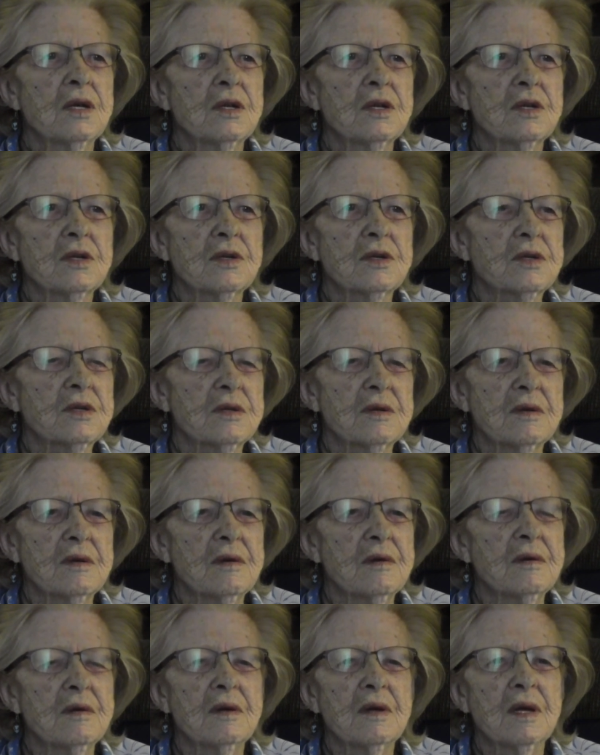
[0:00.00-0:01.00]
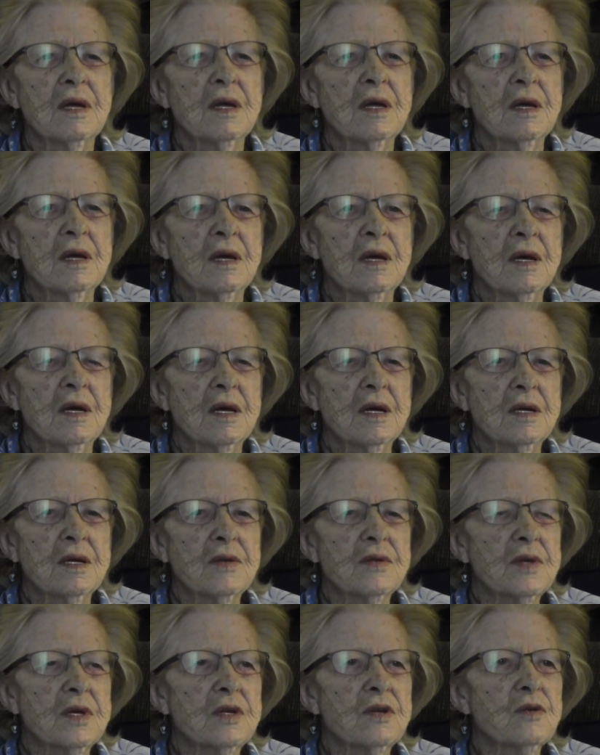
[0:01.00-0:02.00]
just
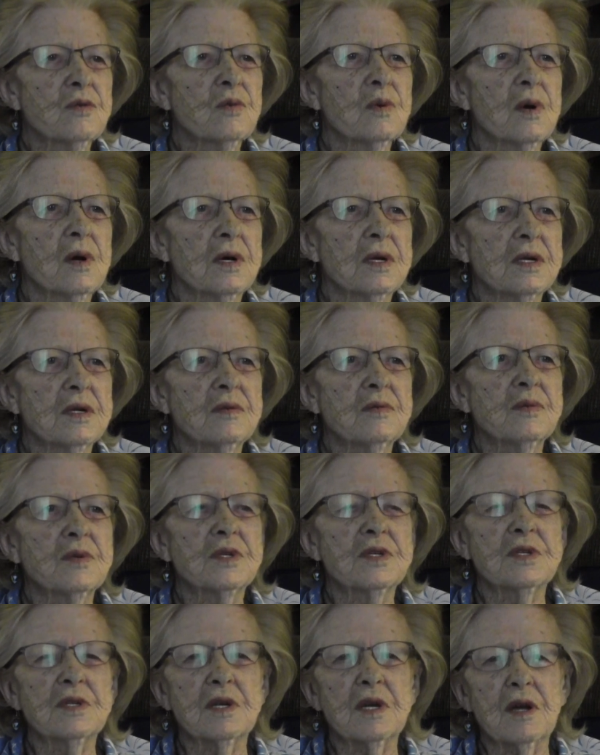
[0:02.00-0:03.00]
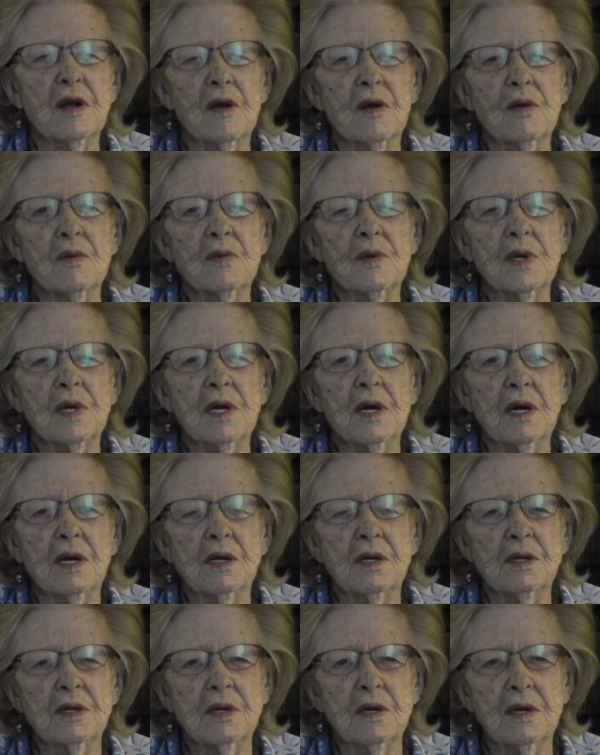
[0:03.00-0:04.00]
anything you wanted was there. We
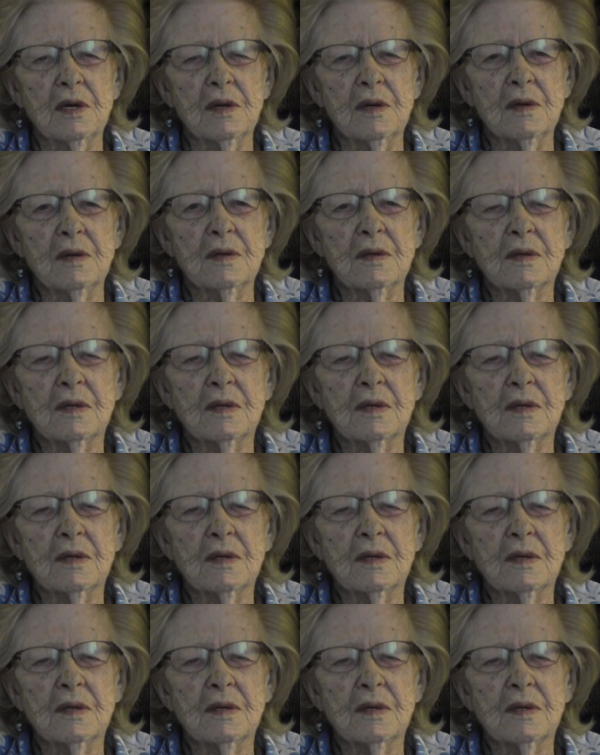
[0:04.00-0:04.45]
had